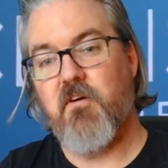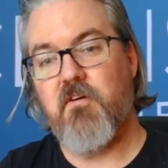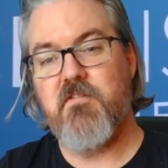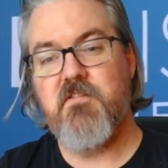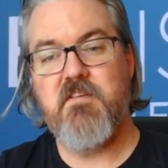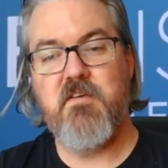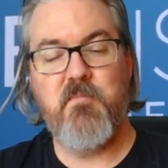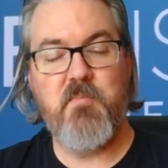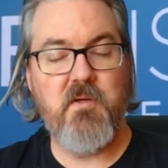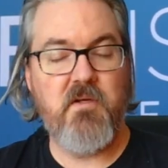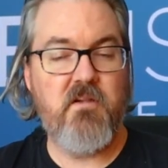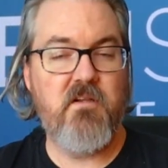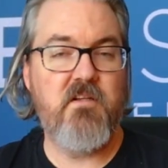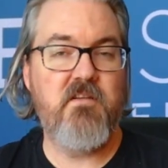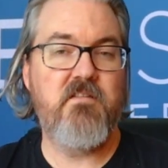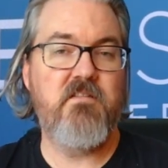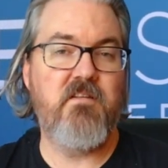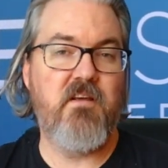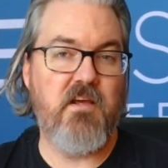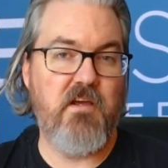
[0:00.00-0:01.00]
are typically
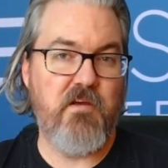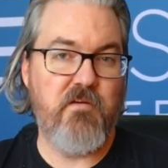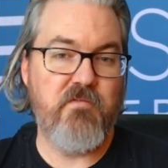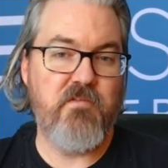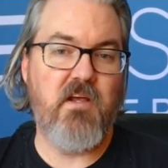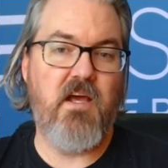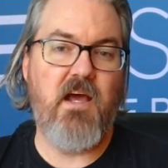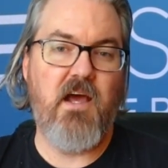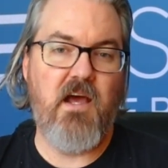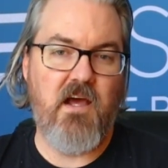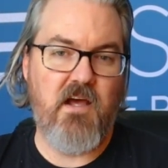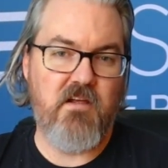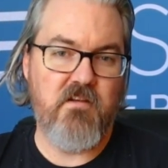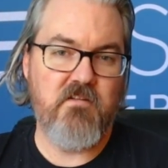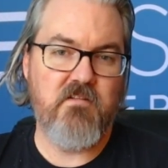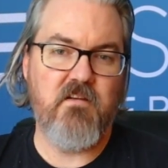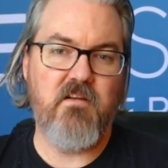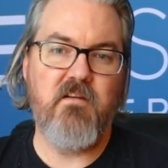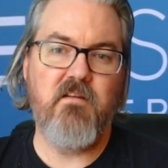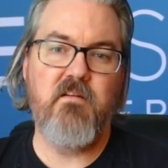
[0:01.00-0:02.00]
saved
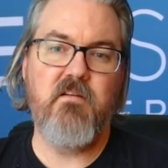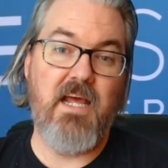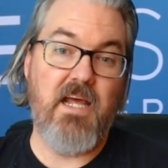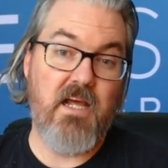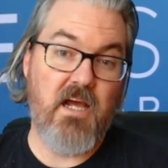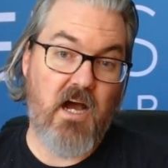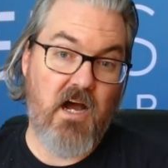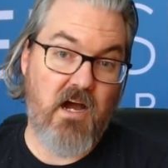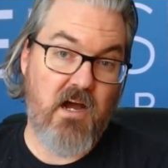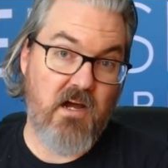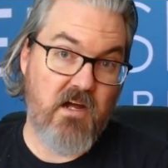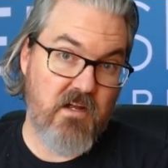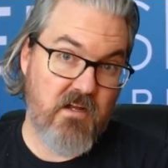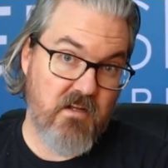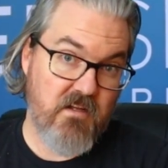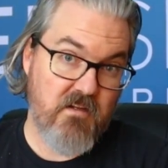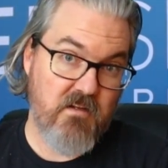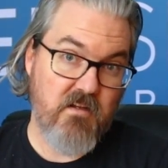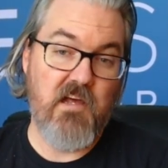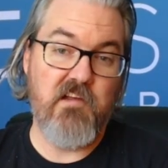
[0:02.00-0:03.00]
as AI,
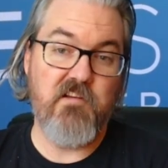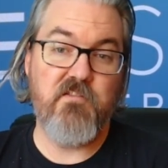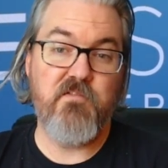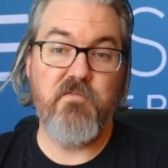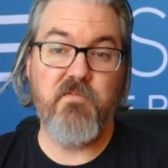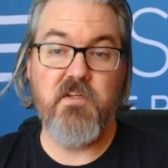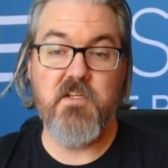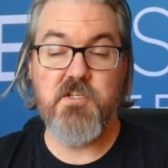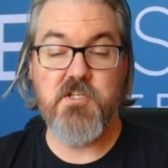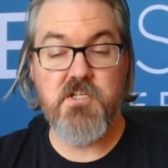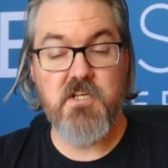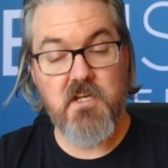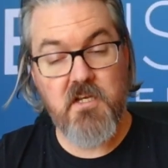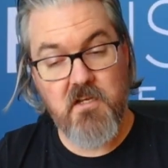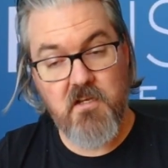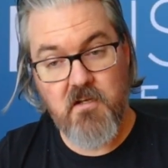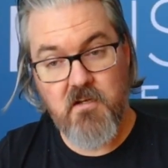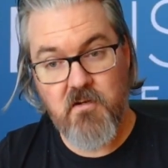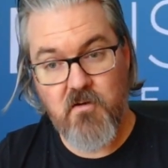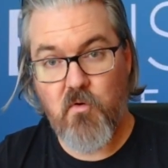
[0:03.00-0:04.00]

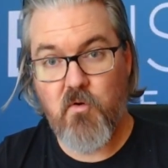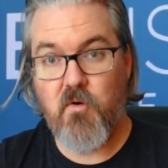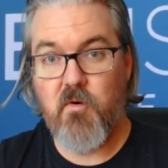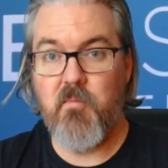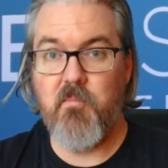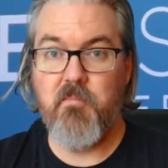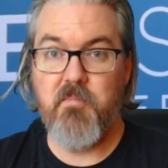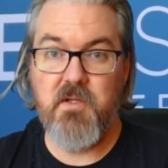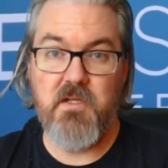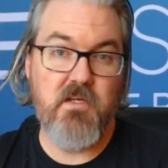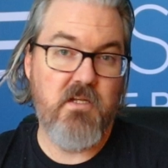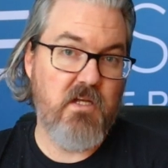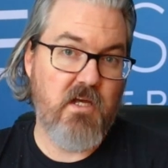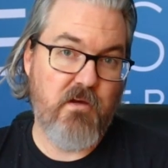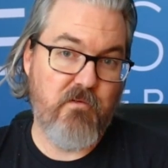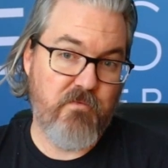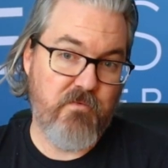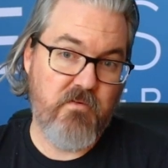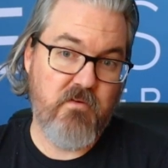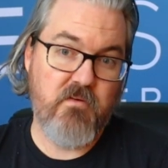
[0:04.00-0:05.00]
SVG, or
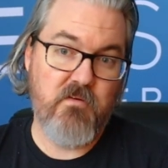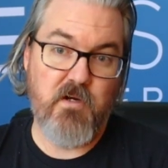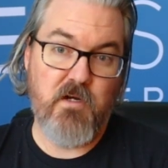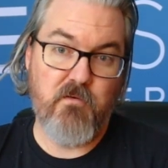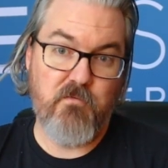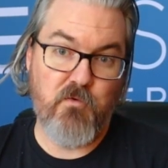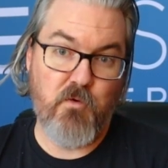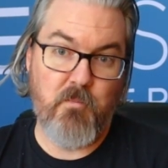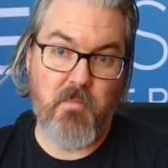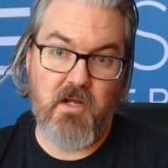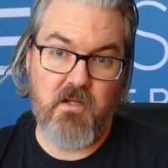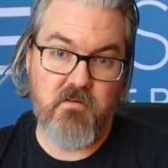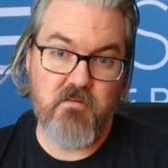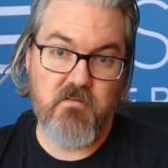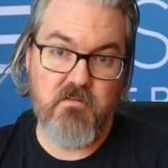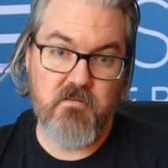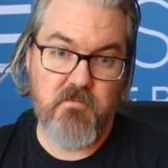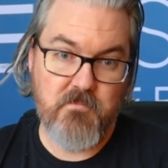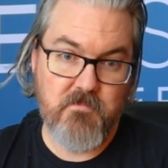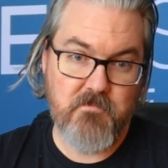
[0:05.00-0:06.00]
PDF file
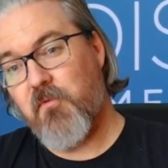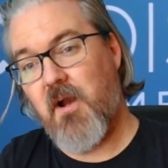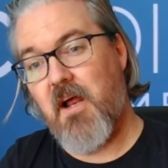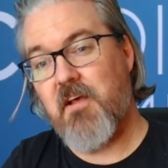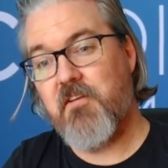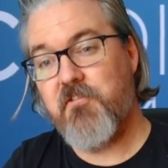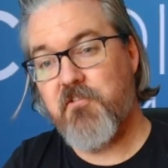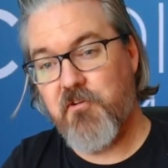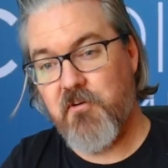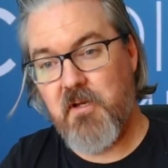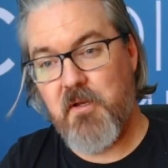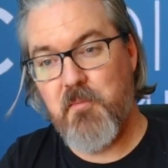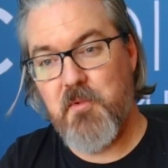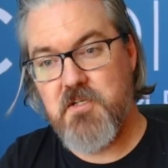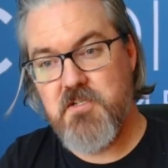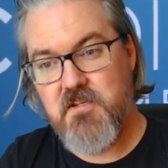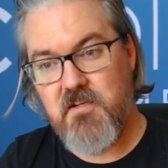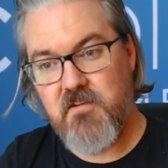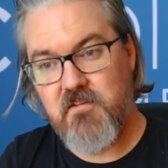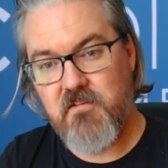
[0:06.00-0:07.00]
formats. Raster
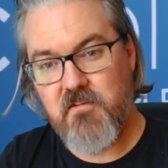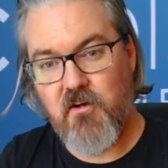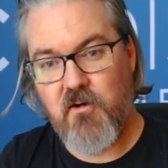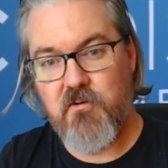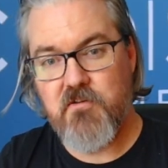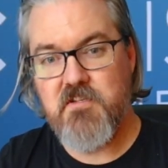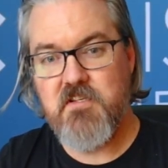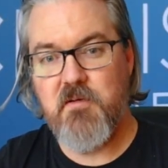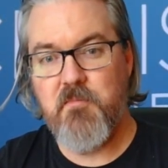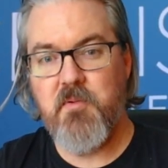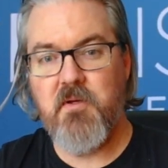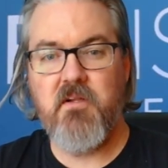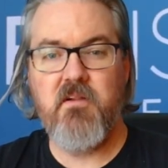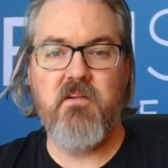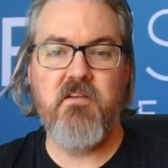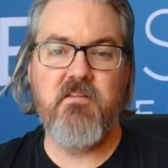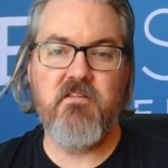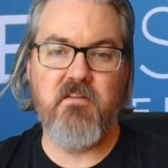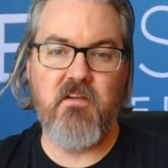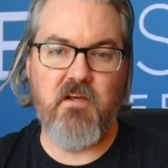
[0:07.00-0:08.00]
images are
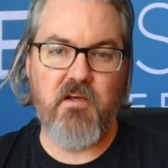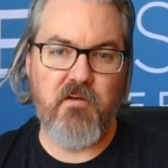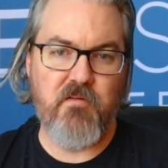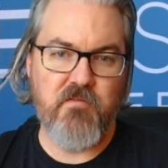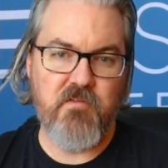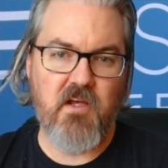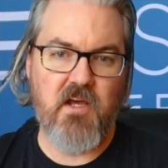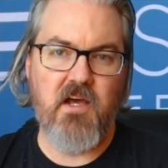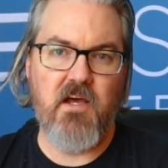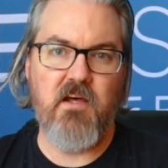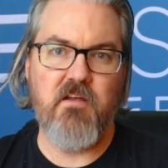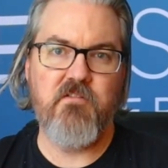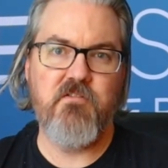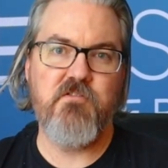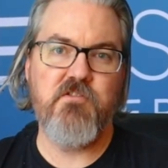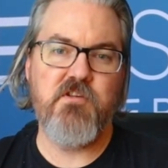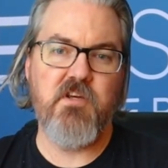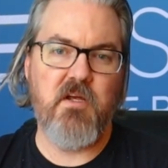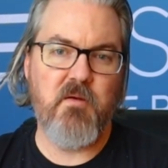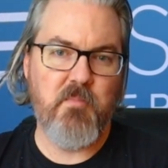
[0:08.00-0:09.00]
typically saved as
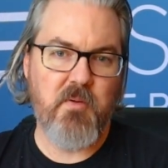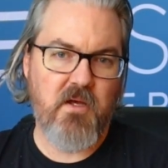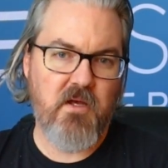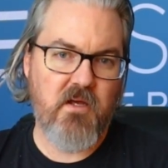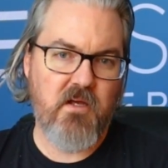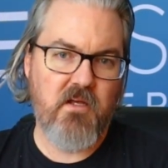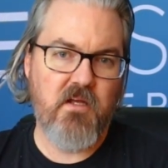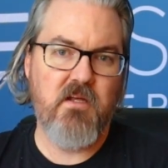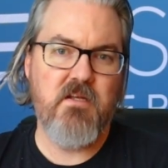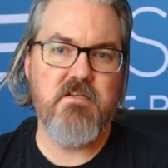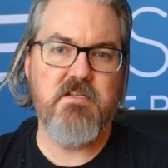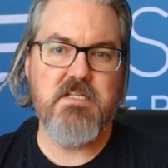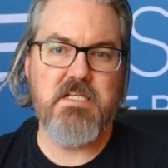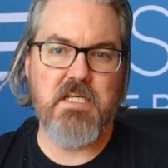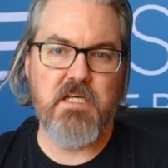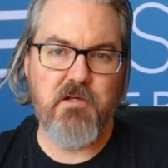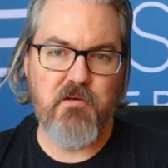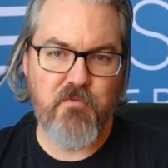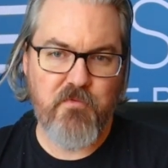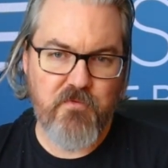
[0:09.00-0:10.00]
JPEG,
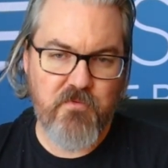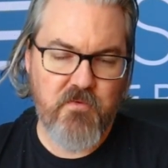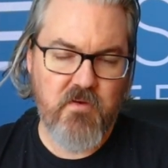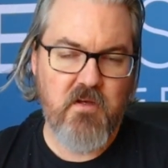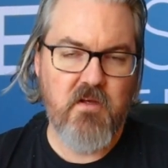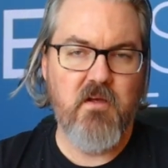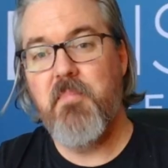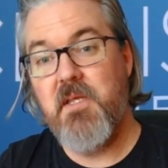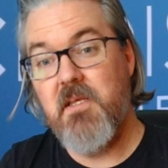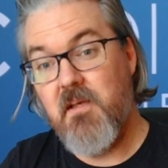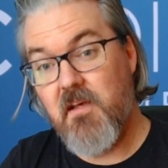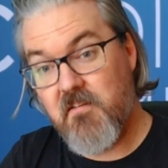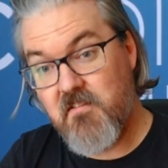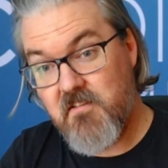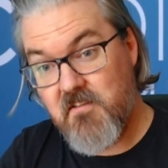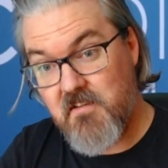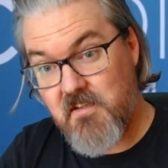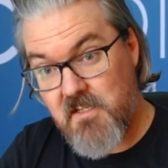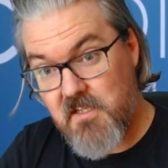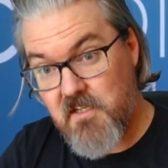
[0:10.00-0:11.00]
TIFF,
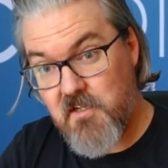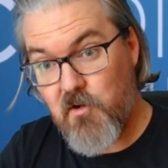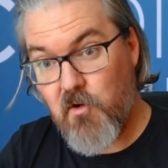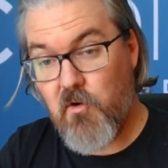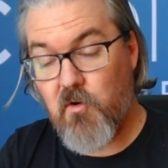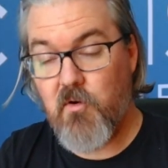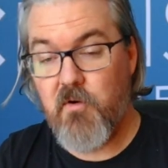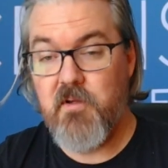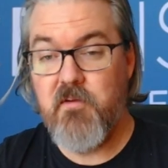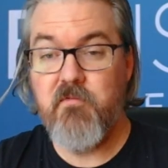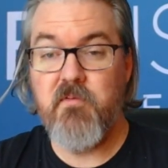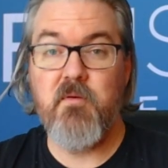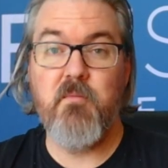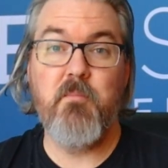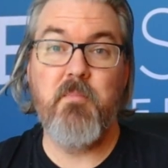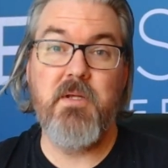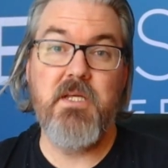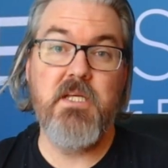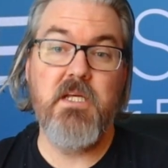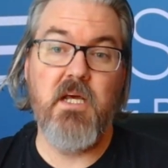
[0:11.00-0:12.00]
PSD, or even
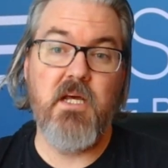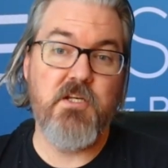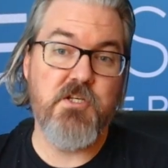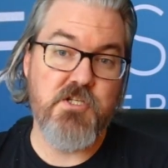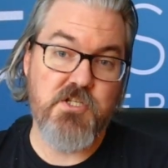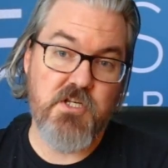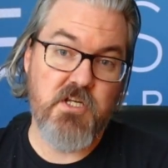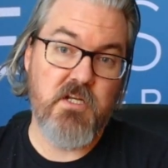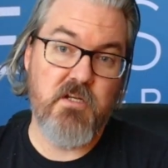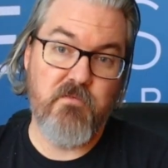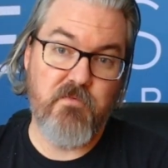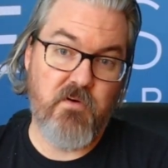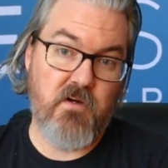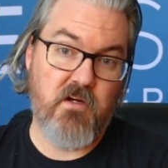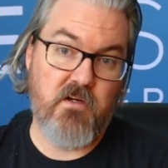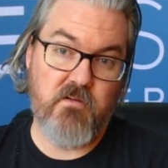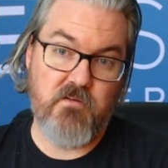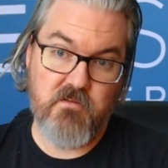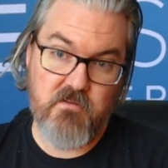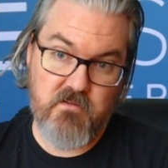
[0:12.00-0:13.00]
PNG
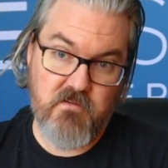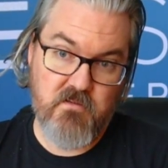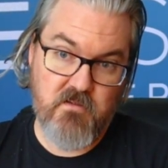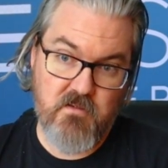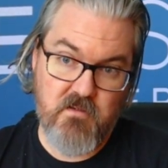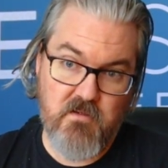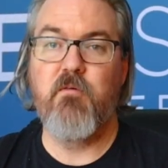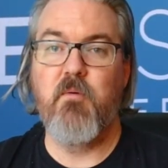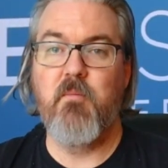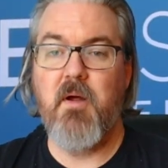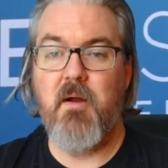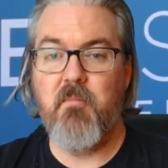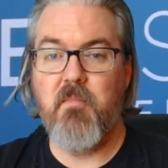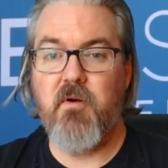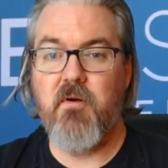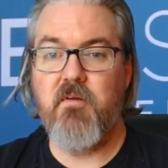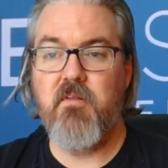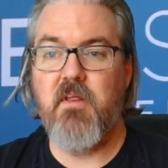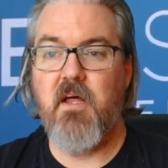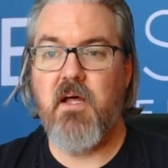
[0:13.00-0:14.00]
files.
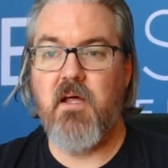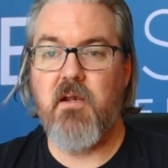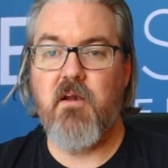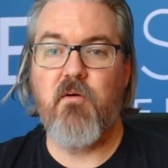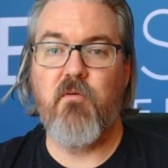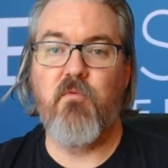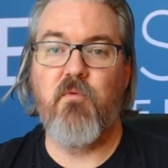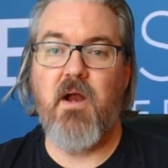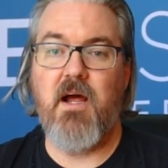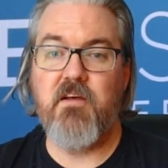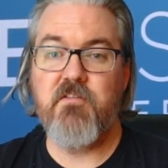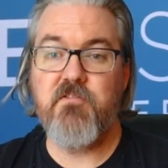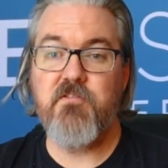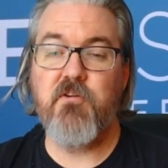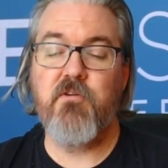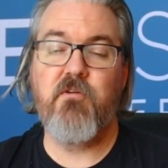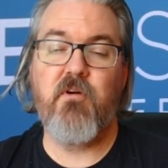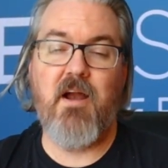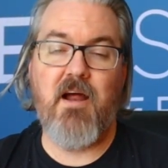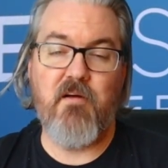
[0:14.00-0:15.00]
Remember that
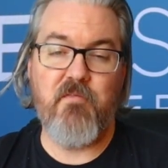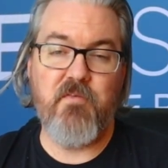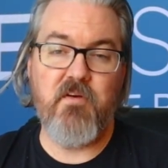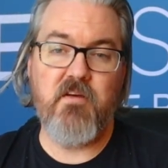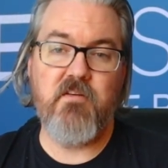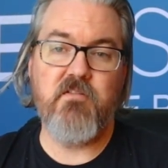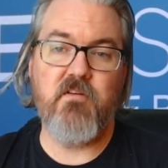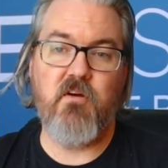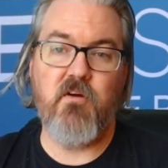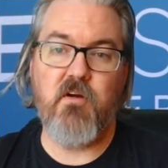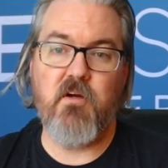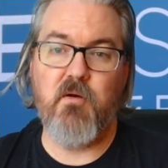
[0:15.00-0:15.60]
raster graphics are